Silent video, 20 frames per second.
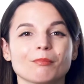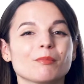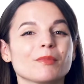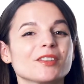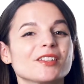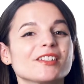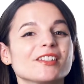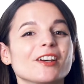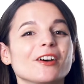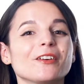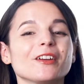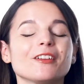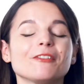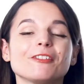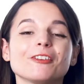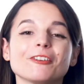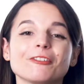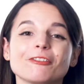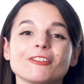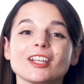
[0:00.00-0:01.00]
So if
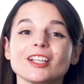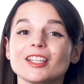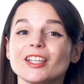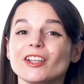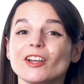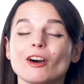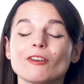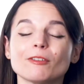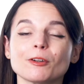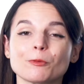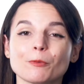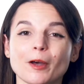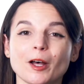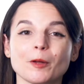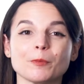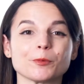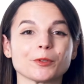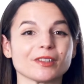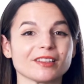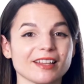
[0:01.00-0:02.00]
you're feeling
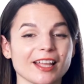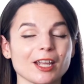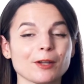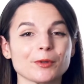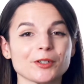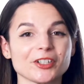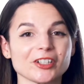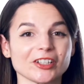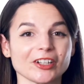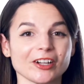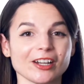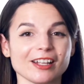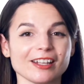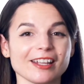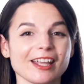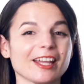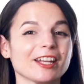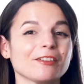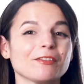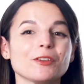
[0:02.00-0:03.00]
overwhelmed with language
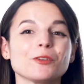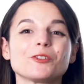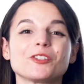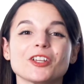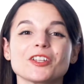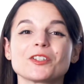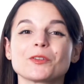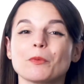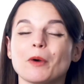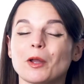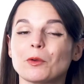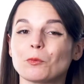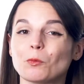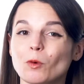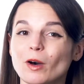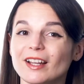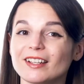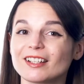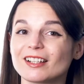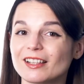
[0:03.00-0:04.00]
learning and if you just want
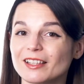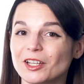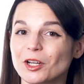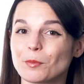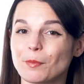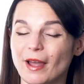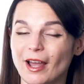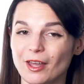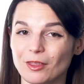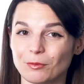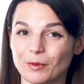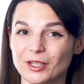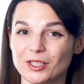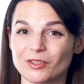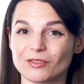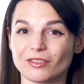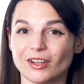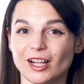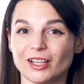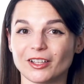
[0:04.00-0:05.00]
one clear pathway to
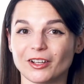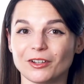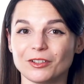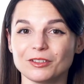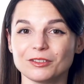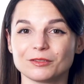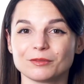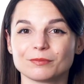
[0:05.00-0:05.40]
follow,